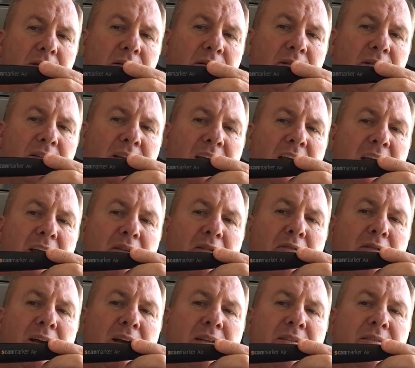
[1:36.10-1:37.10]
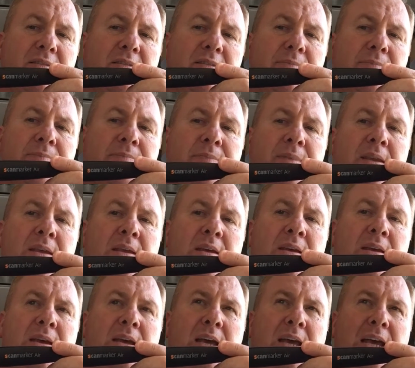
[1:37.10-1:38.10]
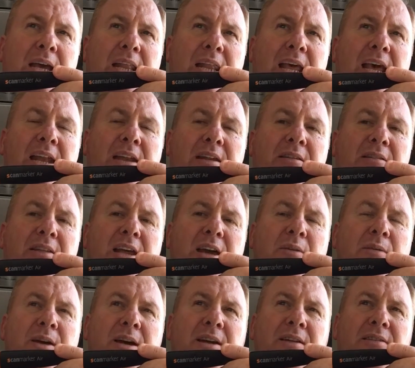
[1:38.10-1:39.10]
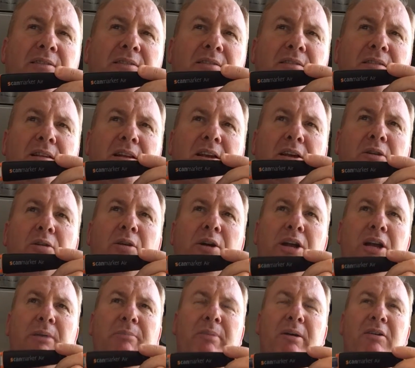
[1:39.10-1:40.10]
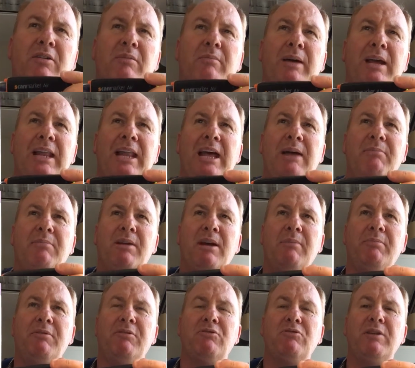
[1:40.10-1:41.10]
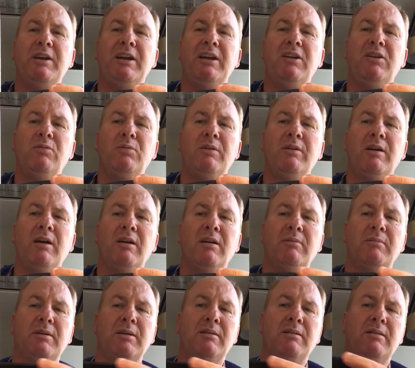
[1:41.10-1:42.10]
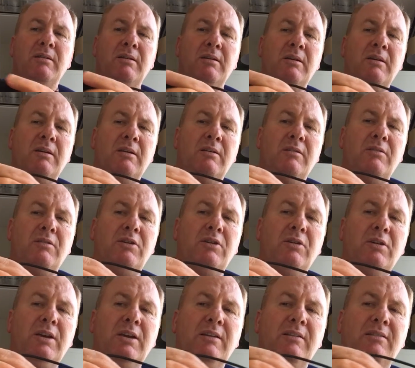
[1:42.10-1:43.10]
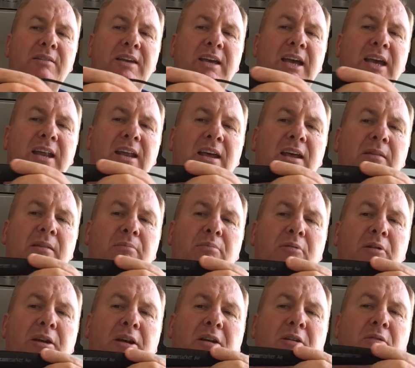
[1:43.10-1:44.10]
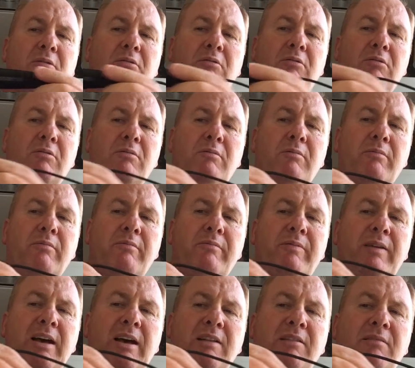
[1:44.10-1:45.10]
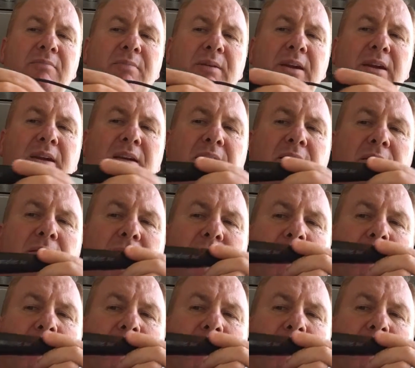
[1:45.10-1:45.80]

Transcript: scan across, and that is now instantly going up onto my laptop straight into a document. So you can scan at a pretty fast speed,